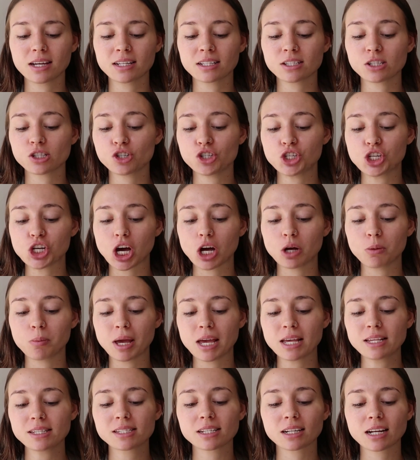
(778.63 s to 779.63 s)
It's gel
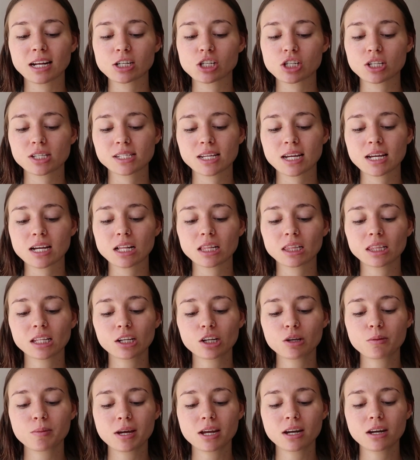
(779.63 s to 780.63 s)
based, and I just take a
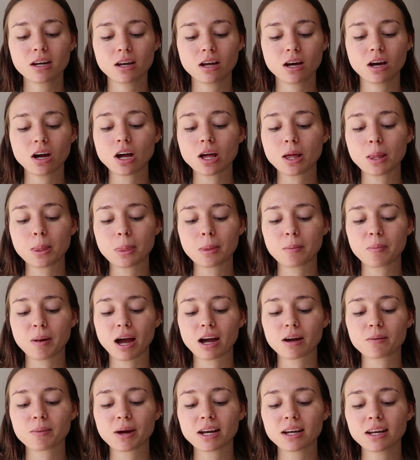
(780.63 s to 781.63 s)
little bit on the
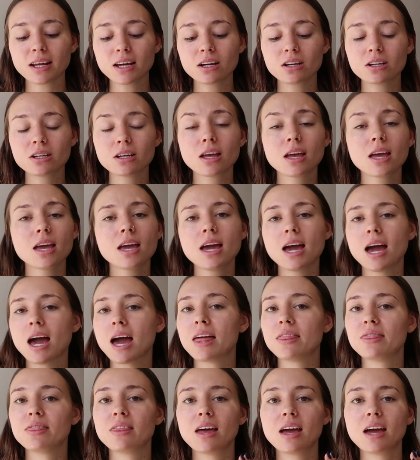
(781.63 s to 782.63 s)
back of my nail,
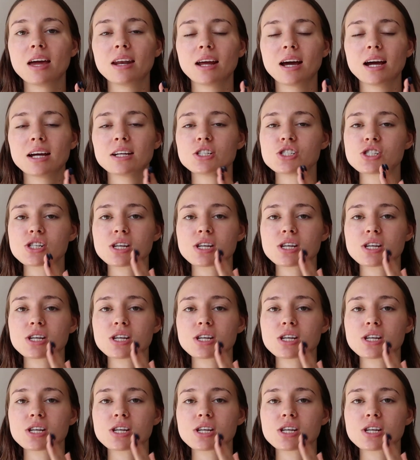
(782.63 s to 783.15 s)
and then I